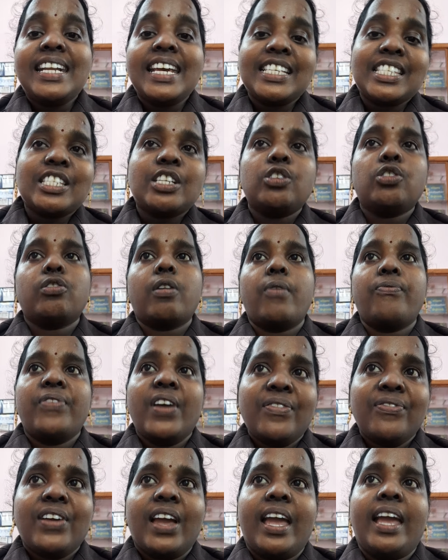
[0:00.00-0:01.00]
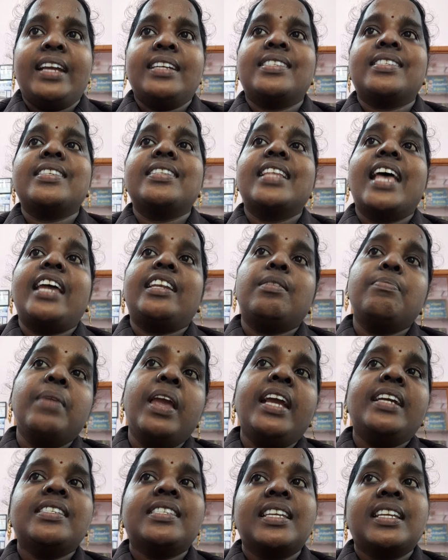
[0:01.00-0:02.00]
desktop effects that
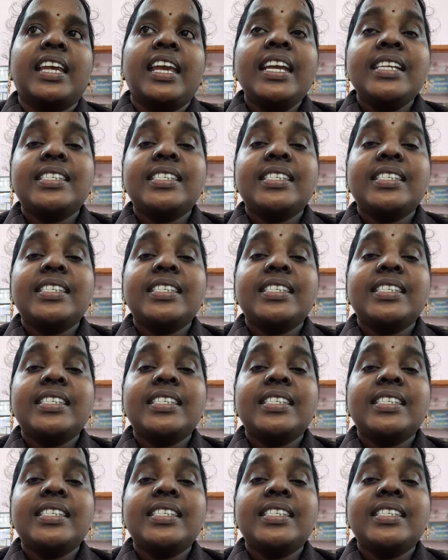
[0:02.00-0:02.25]
makes it